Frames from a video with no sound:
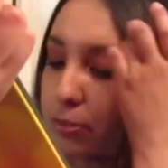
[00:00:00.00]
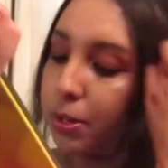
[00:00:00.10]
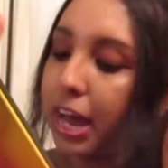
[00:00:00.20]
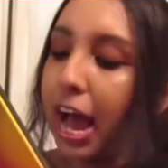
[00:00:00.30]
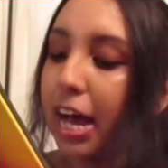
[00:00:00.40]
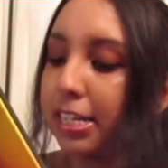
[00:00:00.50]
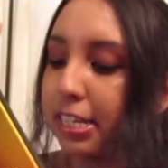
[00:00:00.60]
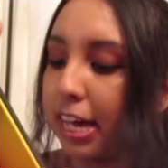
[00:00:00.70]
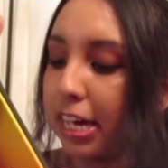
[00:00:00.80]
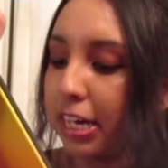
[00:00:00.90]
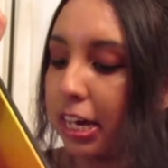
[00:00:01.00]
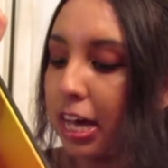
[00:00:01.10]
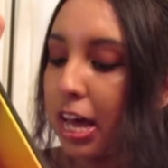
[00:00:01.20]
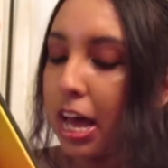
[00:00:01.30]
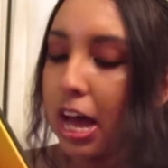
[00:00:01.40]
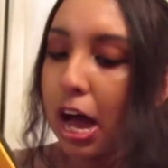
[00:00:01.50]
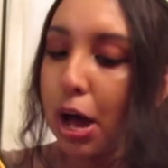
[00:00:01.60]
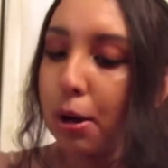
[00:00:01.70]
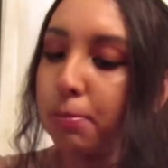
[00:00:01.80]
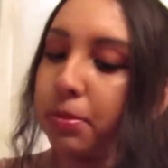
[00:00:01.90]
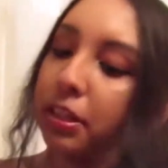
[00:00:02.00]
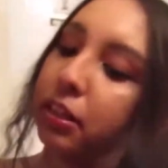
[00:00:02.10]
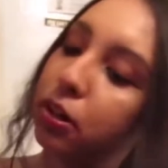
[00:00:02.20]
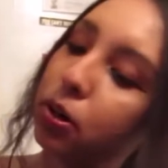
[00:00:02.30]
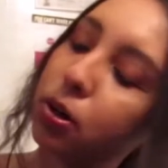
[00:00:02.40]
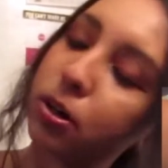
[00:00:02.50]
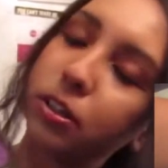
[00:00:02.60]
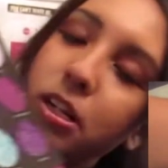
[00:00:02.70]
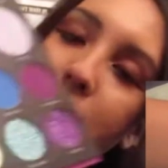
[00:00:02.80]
one has like the little